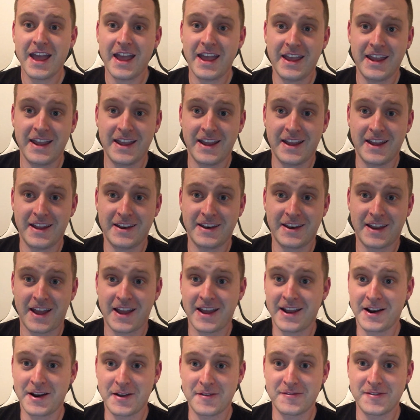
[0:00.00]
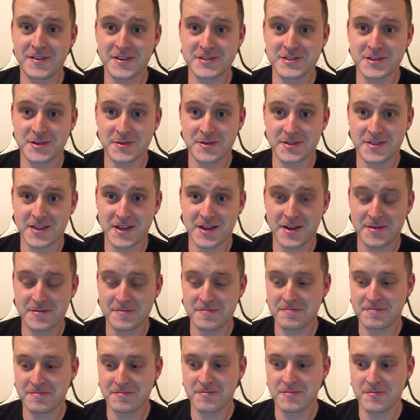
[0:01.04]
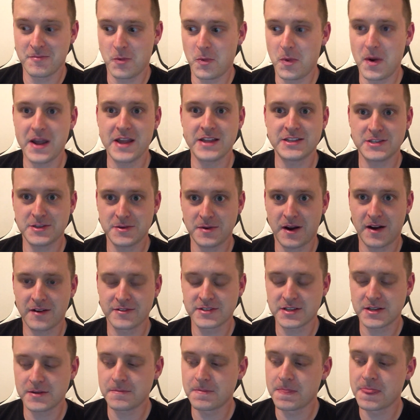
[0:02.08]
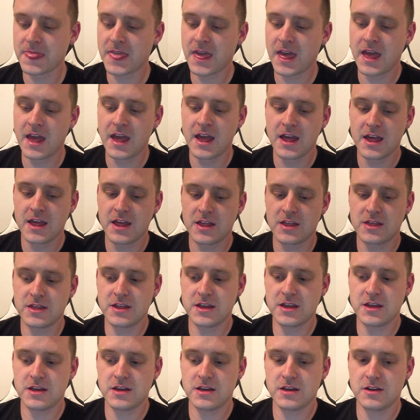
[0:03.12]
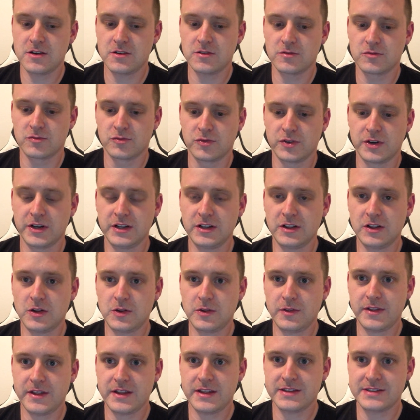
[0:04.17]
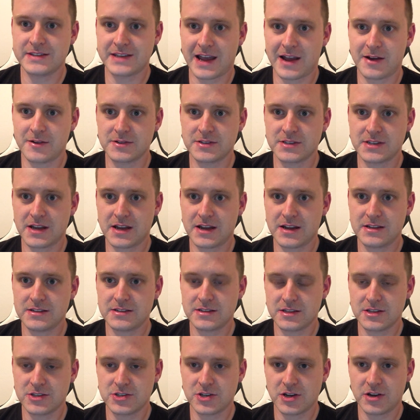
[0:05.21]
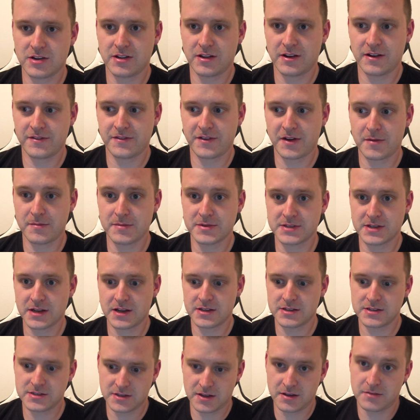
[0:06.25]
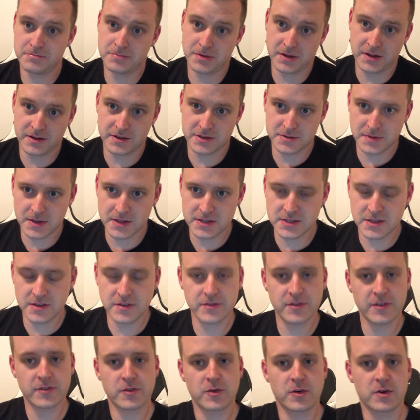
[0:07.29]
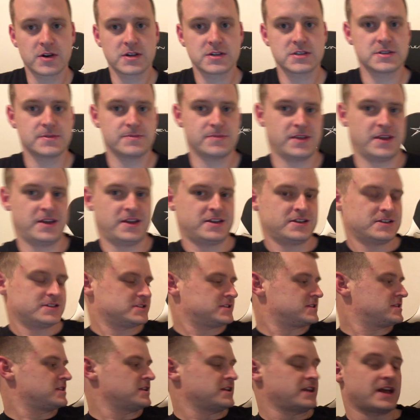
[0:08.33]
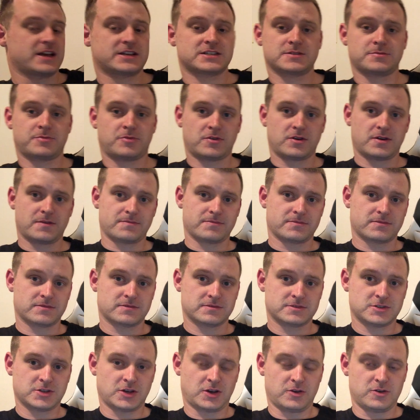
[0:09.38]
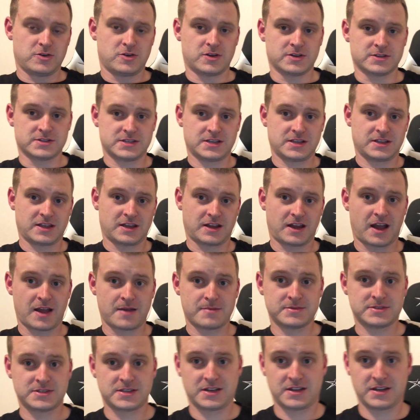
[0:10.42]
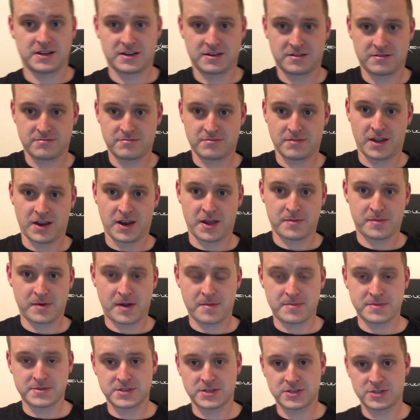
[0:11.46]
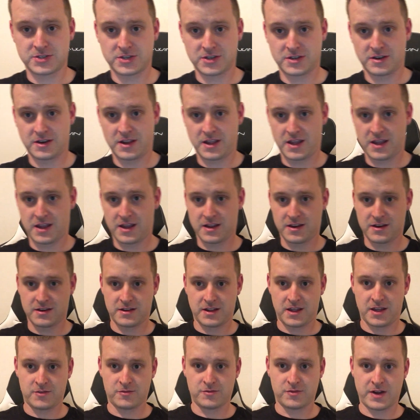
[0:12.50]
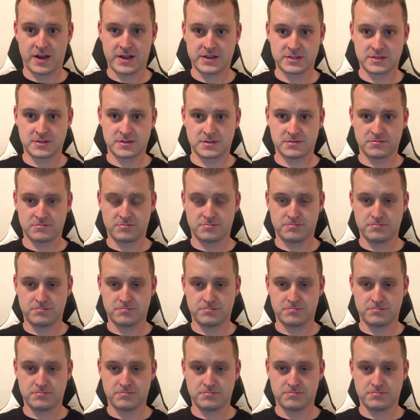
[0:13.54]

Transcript: And I ended up fidgeting with them way too often. The real only downside to the chair that I found, besides it being expensive, of course, is the neck support. So you can see that I'm sitting in an upright position and it rests